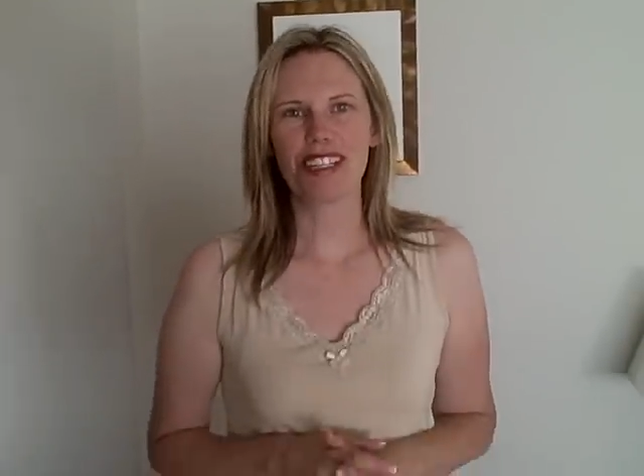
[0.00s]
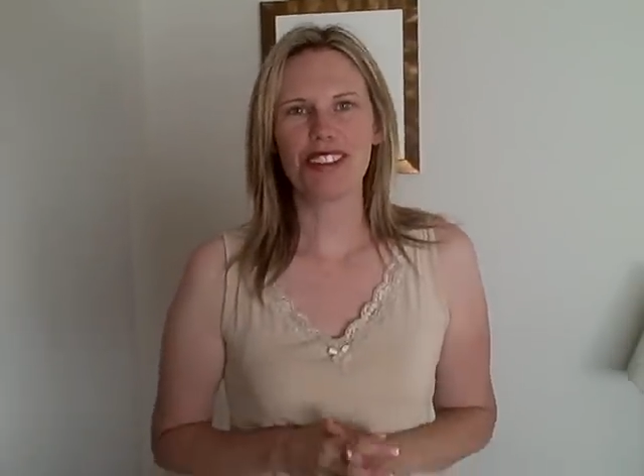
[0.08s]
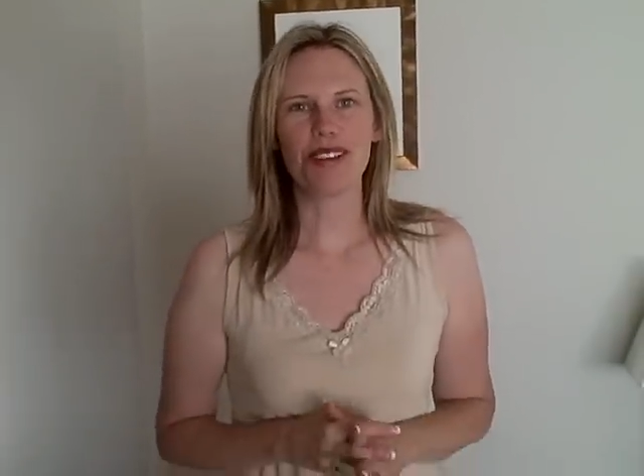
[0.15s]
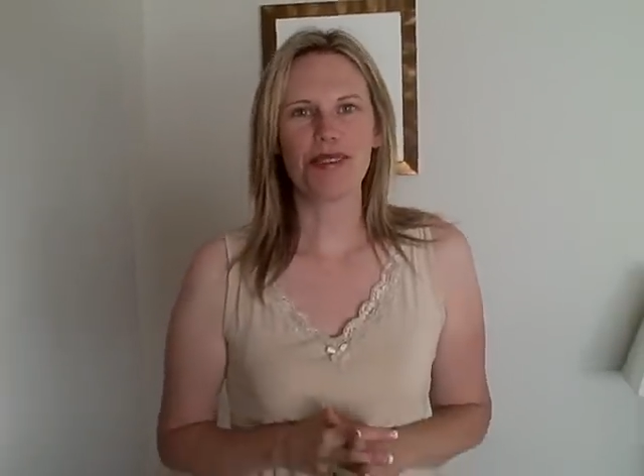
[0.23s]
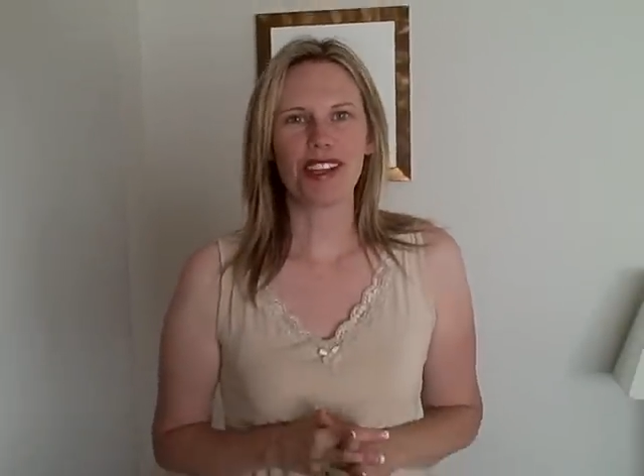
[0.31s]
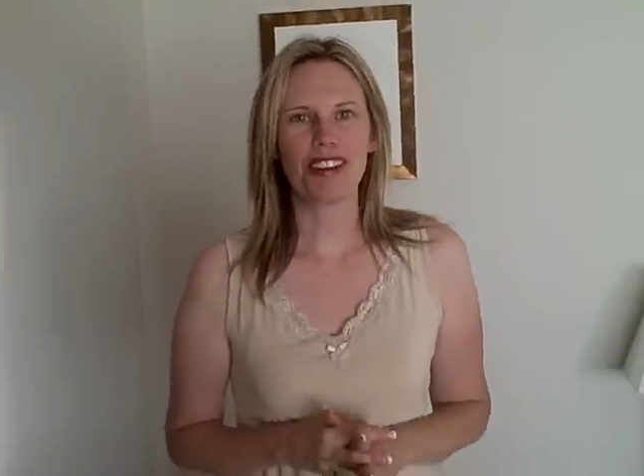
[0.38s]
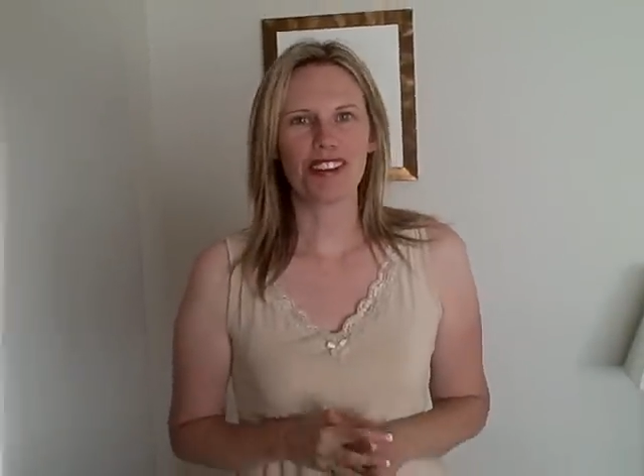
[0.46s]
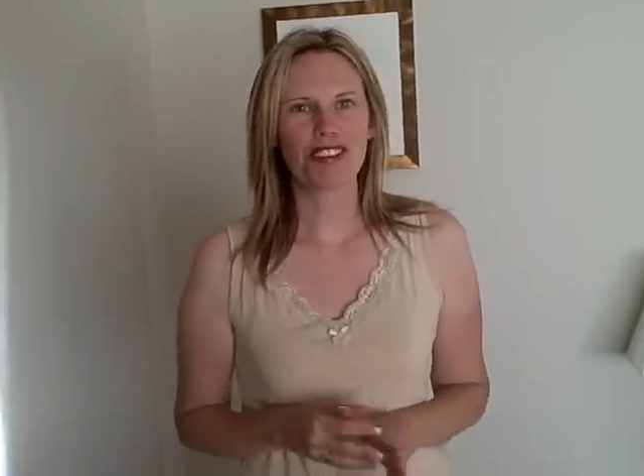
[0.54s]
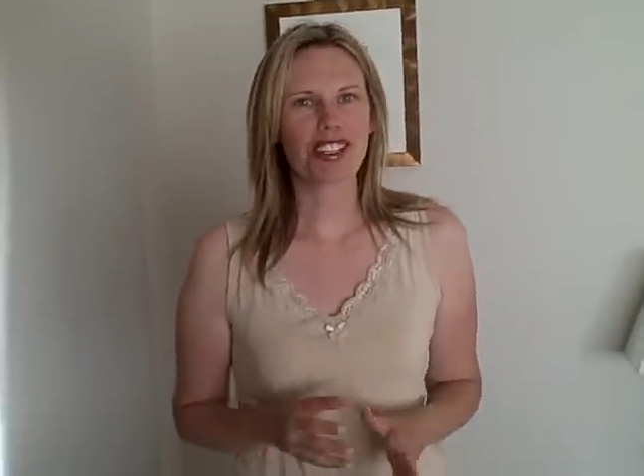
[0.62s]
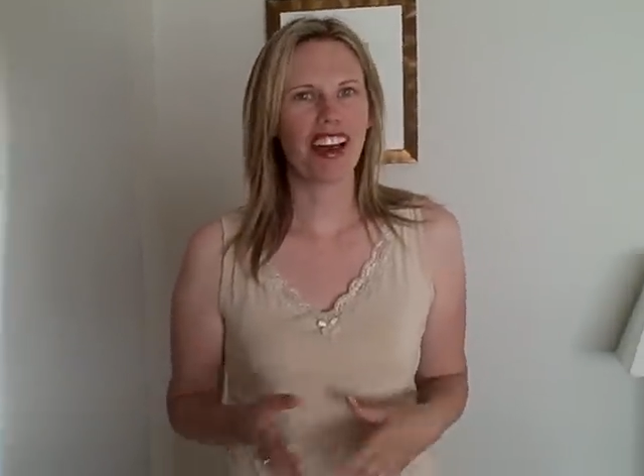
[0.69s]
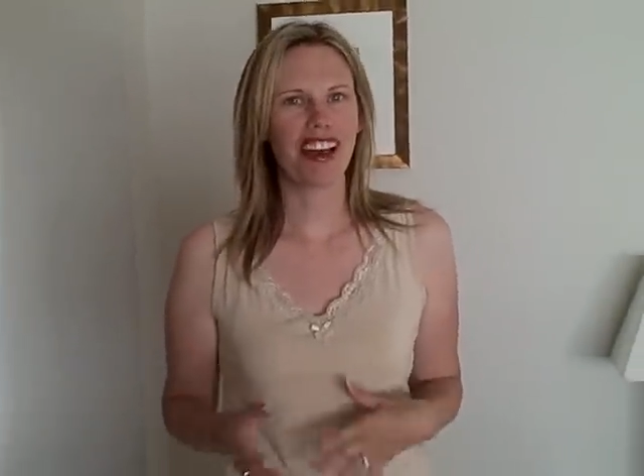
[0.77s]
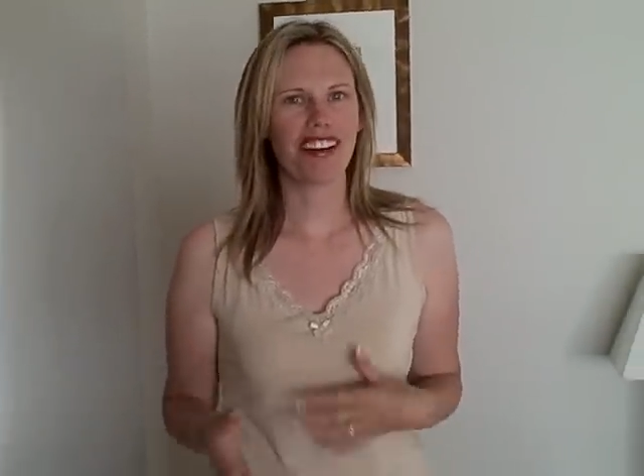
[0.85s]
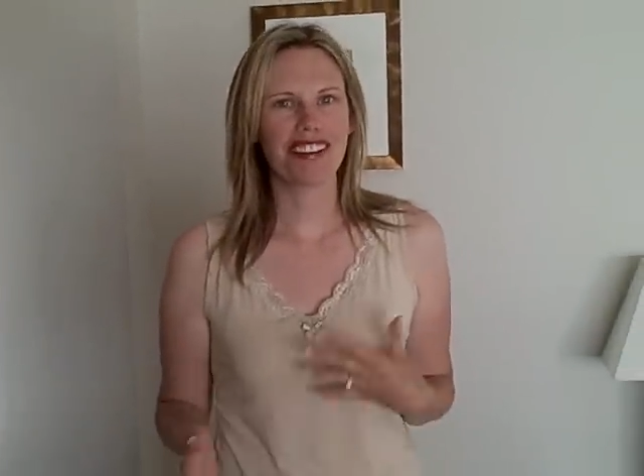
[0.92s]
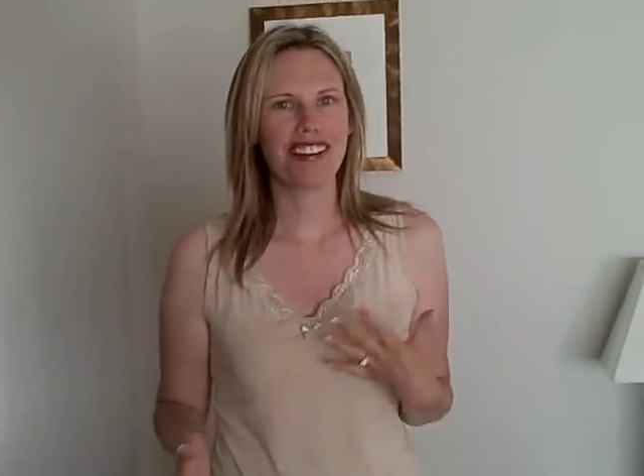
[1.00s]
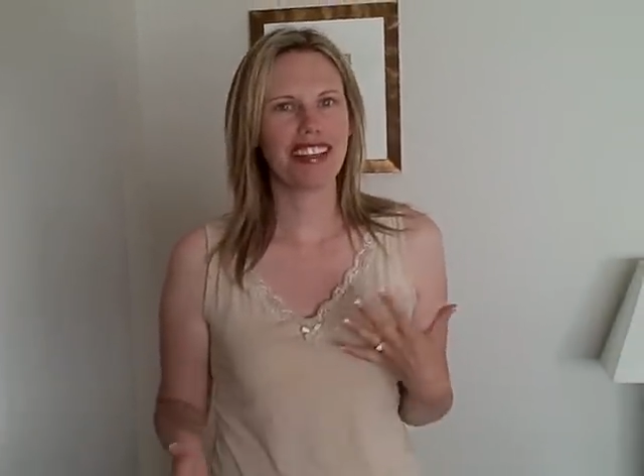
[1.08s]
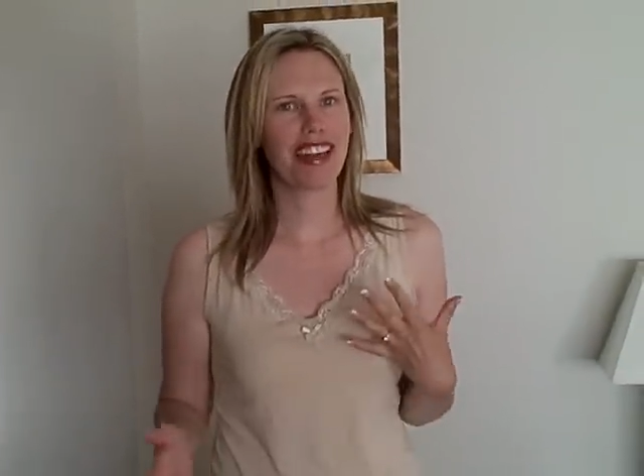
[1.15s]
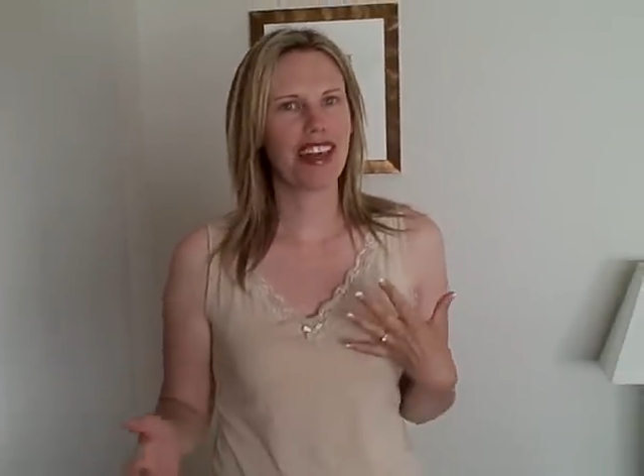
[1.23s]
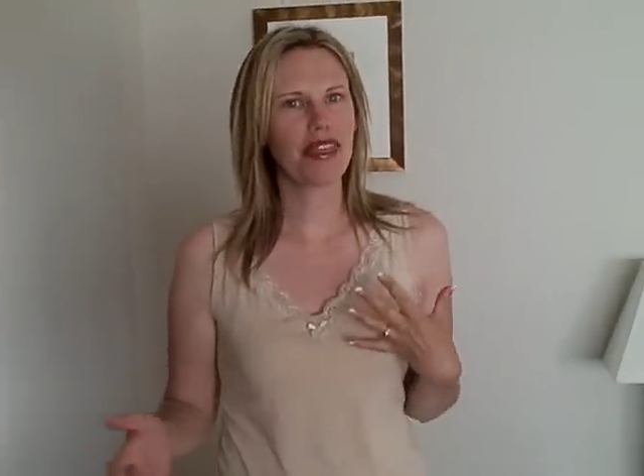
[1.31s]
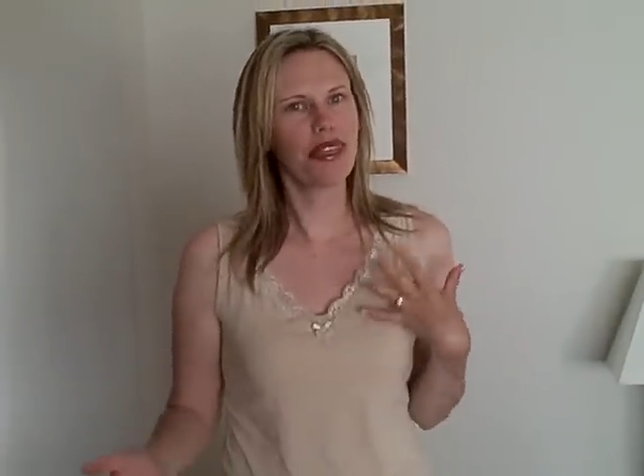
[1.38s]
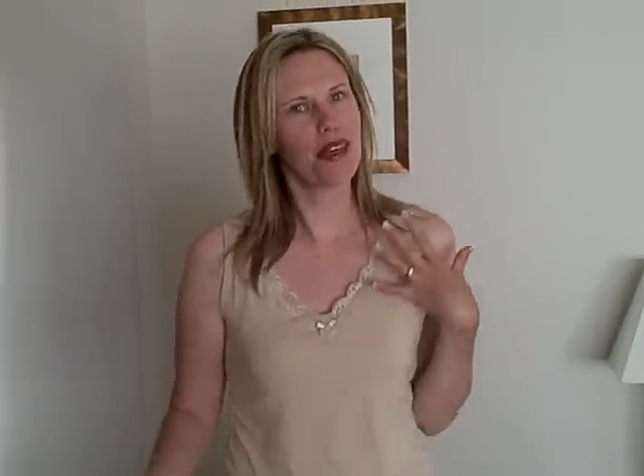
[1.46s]
do with your child to
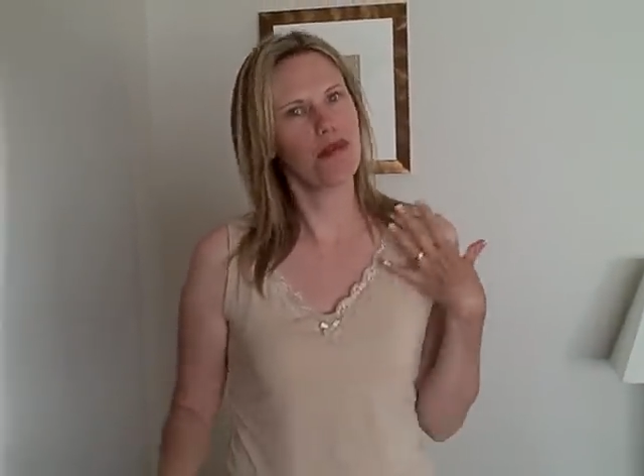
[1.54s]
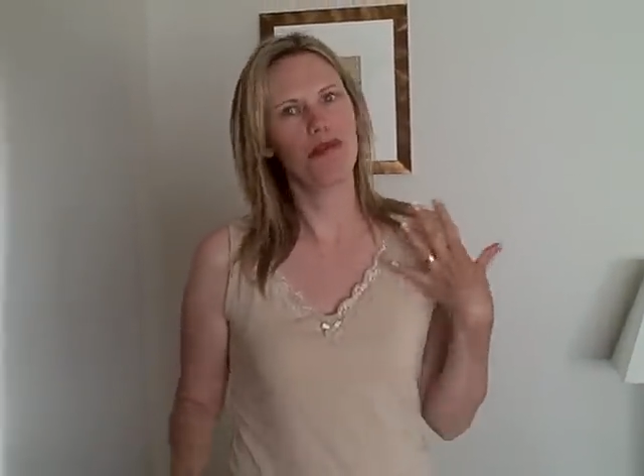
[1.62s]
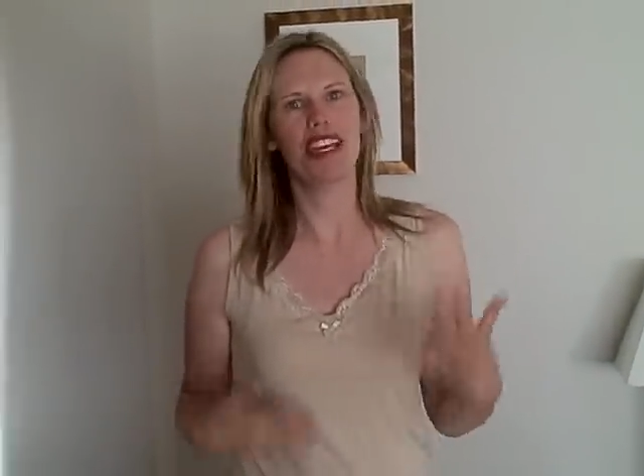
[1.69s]
get them